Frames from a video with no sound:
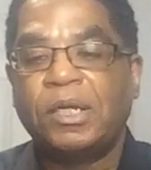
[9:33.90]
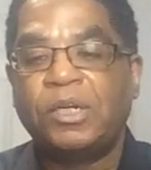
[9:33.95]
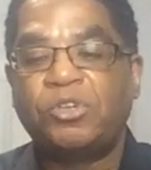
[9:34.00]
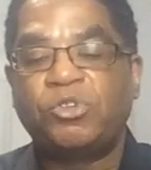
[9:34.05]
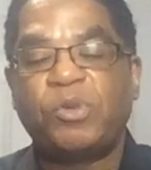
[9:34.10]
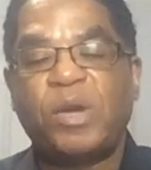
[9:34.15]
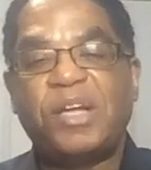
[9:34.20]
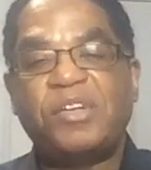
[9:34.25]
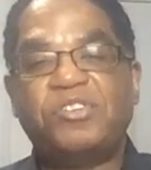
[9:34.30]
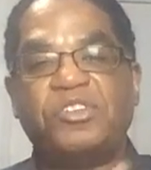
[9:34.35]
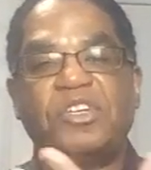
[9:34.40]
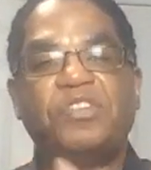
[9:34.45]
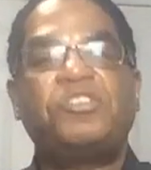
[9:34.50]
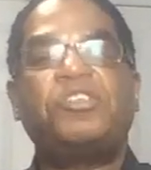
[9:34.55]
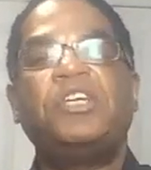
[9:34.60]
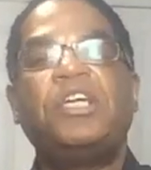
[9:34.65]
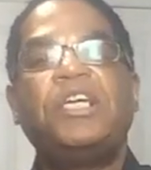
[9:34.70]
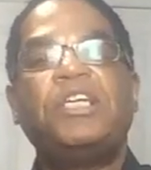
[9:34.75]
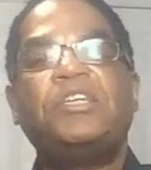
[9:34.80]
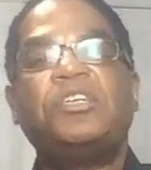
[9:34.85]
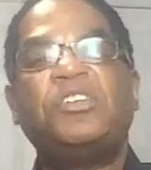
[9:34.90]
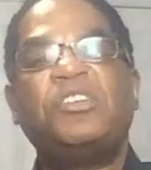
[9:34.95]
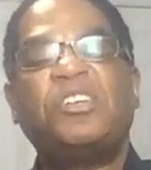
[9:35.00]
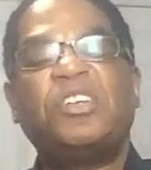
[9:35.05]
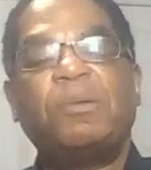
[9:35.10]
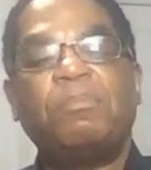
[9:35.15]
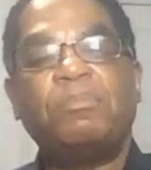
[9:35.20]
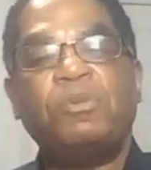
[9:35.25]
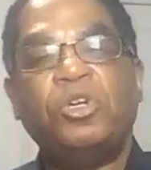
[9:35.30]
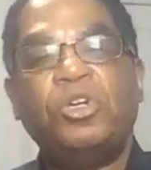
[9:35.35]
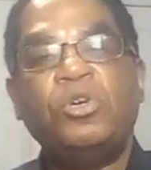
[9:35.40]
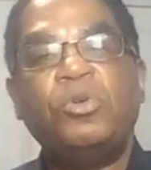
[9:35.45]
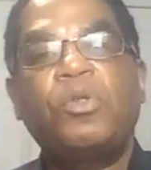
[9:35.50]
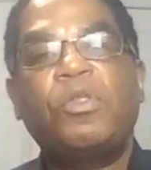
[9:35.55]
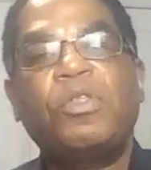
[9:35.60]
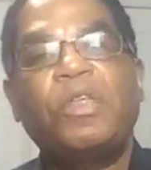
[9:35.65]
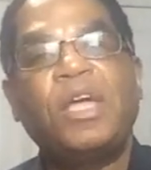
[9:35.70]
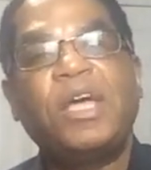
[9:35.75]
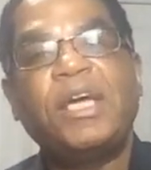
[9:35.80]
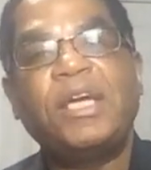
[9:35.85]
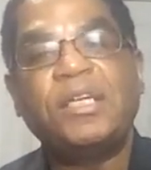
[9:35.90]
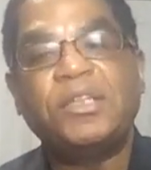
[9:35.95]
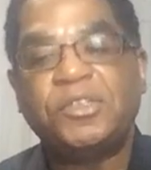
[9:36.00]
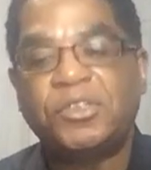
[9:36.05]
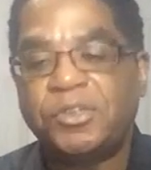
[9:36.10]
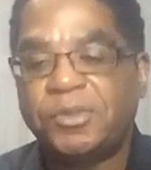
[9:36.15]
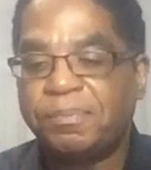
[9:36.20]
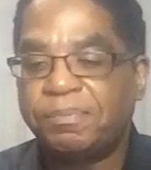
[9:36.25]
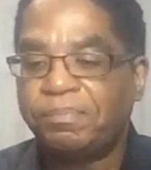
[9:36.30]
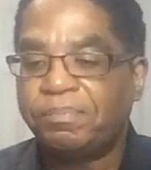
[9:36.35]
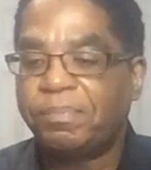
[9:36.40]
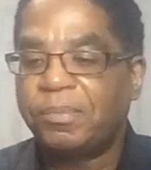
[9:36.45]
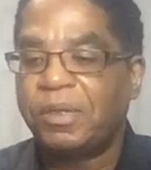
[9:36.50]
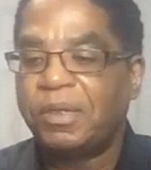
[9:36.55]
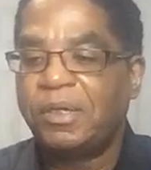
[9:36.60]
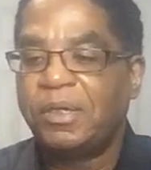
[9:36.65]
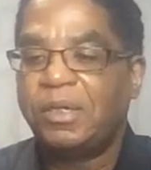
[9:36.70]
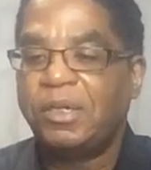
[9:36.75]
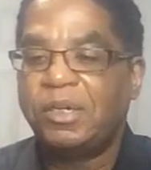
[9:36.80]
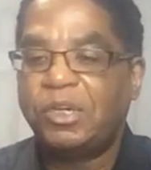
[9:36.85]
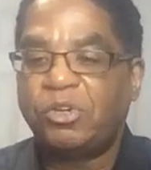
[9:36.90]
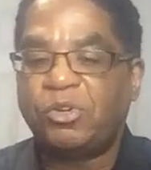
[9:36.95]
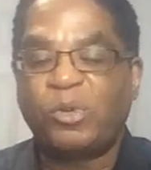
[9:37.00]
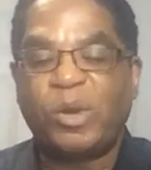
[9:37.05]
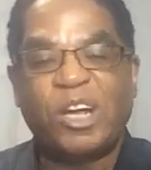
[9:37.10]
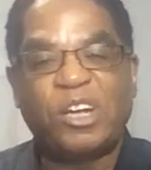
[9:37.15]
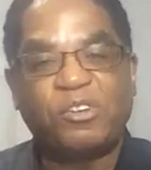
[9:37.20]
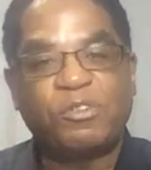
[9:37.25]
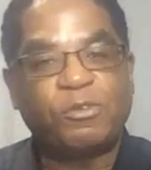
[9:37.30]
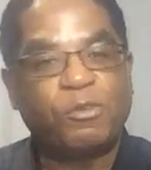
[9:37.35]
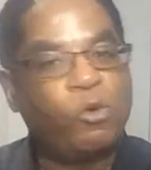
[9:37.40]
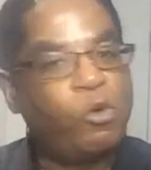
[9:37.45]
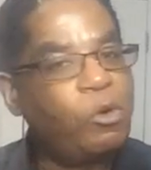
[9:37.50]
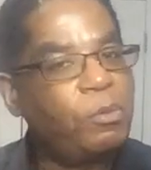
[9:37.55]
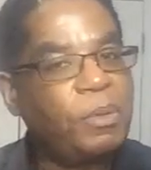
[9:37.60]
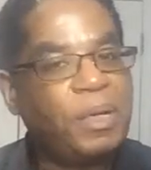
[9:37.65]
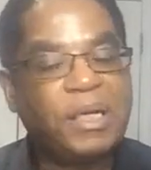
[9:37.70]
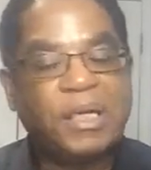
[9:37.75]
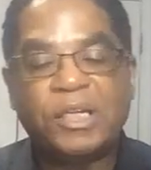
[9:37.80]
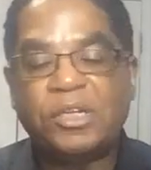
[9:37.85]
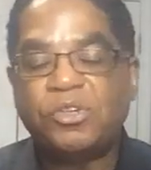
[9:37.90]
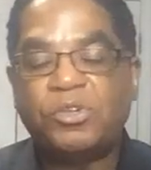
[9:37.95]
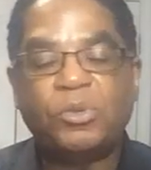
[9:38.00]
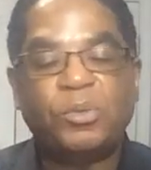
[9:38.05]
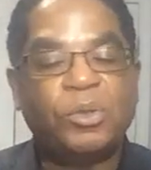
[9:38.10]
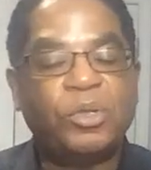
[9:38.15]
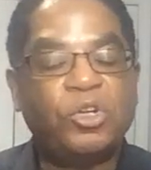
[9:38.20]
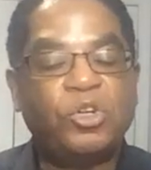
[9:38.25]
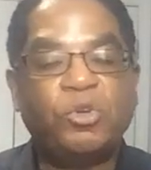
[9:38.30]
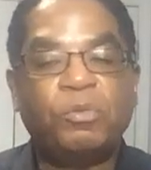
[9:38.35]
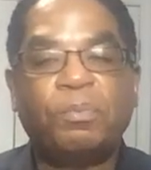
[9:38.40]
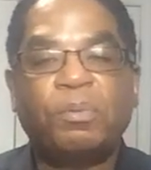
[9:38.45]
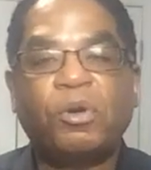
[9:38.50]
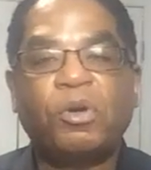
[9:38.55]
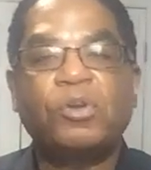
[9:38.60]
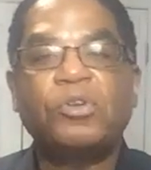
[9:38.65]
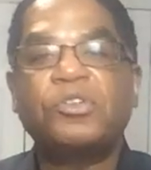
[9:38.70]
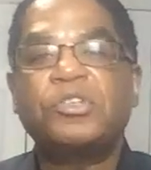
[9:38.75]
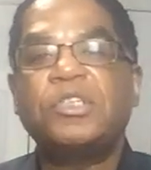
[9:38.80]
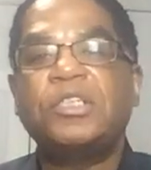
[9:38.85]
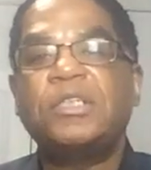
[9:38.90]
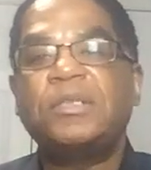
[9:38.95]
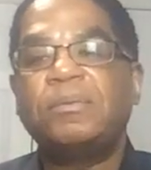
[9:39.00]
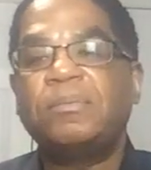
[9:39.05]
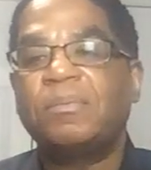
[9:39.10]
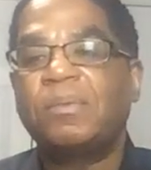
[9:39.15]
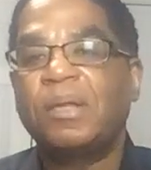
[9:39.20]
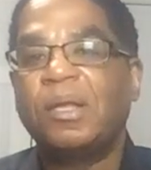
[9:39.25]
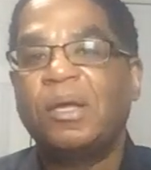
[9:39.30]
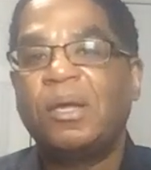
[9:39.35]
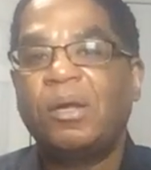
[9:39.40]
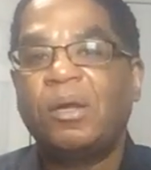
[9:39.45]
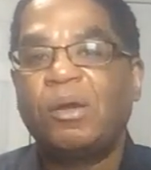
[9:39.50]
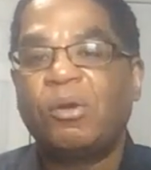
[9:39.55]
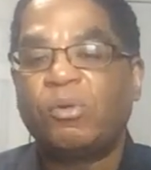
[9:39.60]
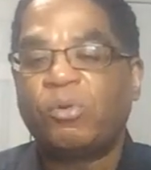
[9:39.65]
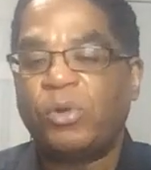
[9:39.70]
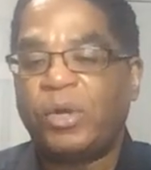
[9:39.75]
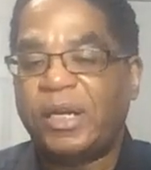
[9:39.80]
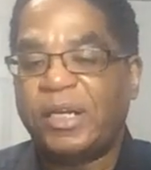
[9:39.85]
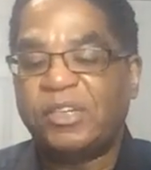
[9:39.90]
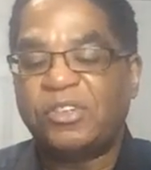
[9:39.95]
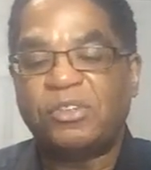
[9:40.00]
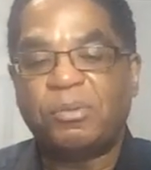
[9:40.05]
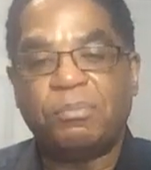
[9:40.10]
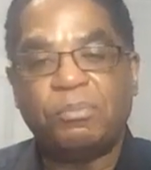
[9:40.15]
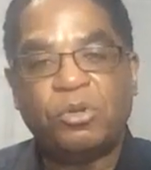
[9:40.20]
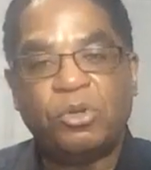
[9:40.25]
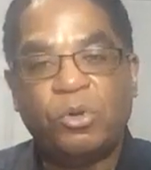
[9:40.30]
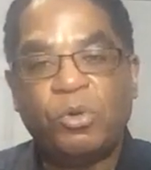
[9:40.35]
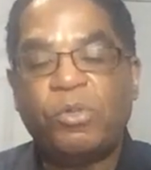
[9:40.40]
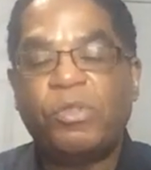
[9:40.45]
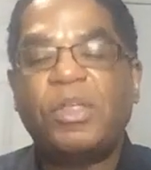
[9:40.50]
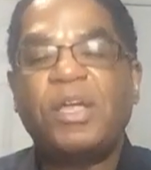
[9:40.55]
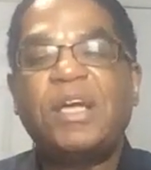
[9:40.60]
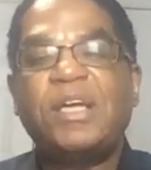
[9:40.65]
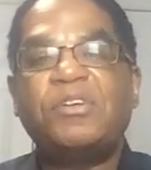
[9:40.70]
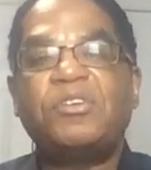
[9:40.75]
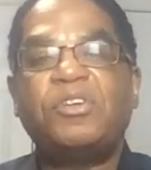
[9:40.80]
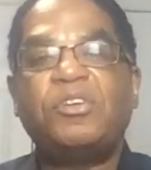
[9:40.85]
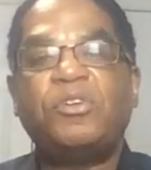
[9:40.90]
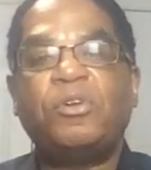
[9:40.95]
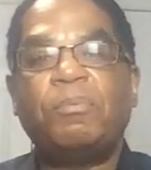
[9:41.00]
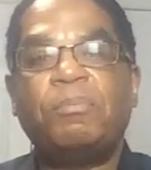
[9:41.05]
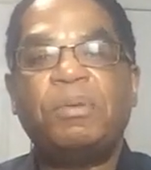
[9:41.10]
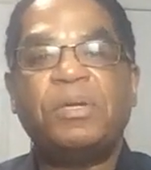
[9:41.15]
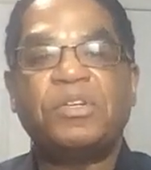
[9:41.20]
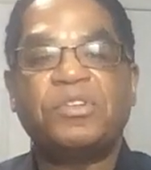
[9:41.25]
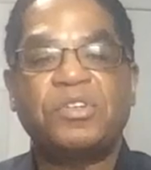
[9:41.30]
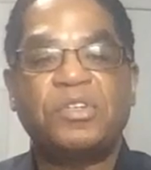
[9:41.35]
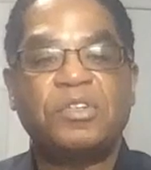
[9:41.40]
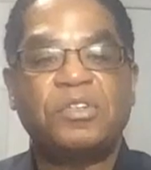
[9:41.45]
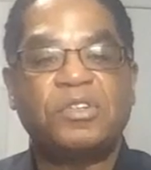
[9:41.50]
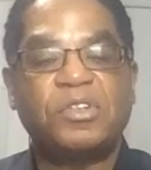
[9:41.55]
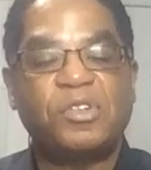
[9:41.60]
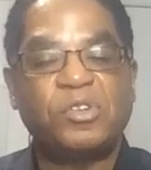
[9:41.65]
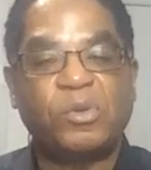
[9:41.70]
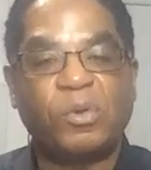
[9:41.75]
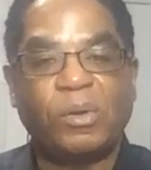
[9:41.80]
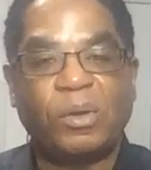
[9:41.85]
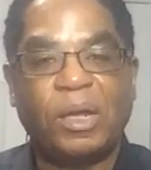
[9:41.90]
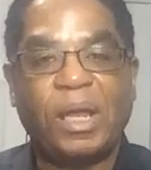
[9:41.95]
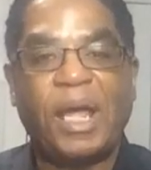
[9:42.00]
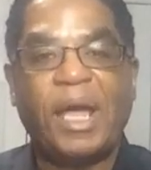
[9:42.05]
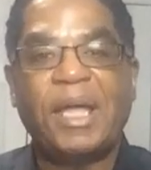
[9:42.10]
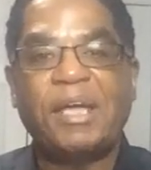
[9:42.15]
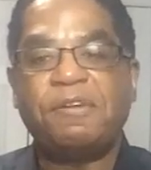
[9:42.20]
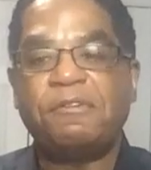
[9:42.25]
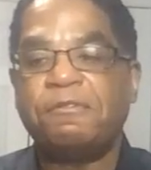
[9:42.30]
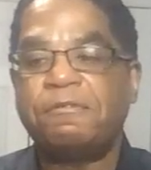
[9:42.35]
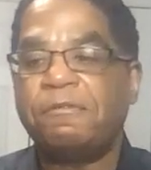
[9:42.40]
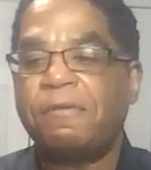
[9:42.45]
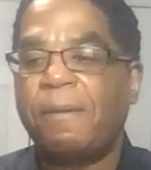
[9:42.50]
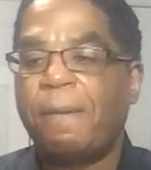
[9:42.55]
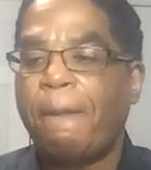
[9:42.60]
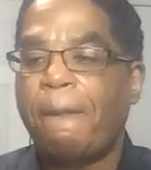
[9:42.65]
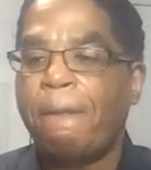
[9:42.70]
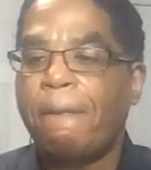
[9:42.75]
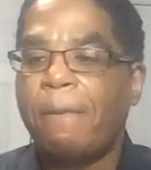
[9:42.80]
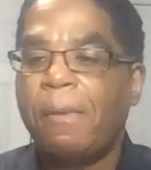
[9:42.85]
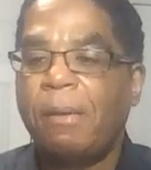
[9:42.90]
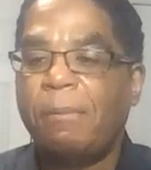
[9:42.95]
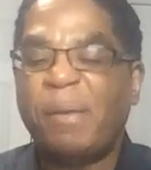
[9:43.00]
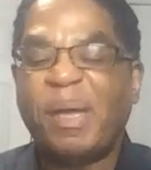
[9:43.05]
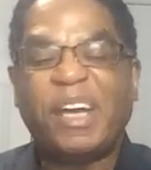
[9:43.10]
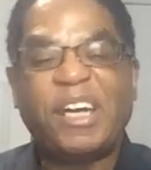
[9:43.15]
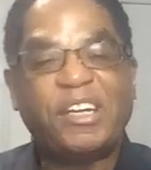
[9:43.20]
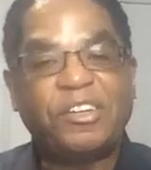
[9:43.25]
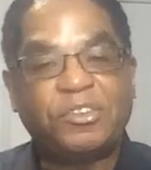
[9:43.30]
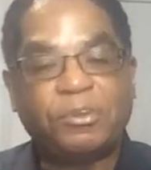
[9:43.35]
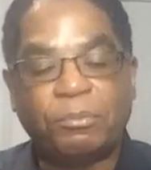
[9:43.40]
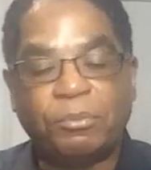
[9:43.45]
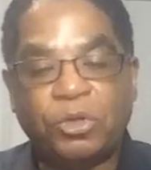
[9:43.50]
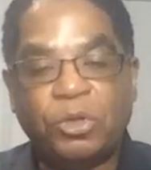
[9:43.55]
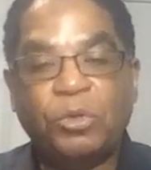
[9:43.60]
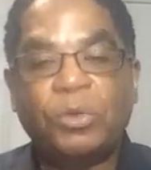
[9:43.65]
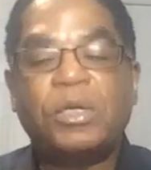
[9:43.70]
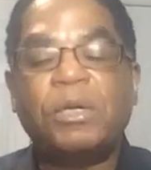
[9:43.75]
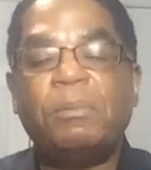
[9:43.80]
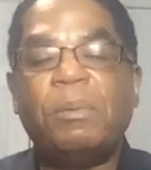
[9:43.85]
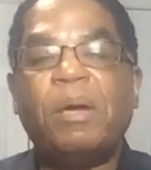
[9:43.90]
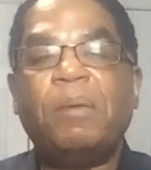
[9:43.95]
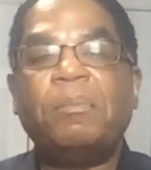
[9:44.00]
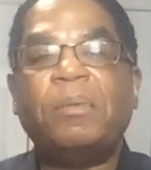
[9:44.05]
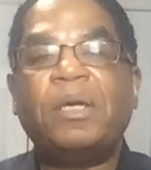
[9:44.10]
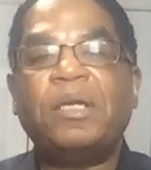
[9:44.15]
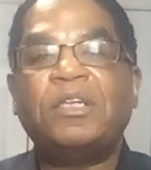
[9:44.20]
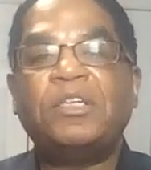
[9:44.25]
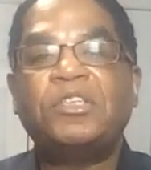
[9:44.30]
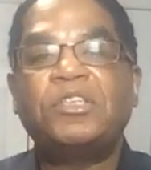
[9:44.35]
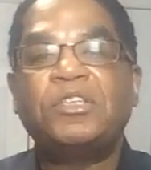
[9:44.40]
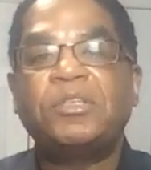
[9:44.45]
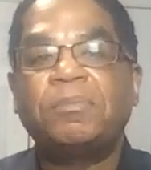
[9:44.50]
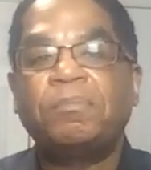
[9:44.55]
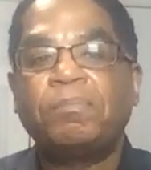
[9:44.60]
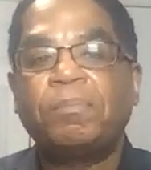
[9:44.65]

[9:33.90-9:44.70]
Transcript: transitioning to some new things, transforming into a new person, creating some new things in your business, in your life, making some new commitments,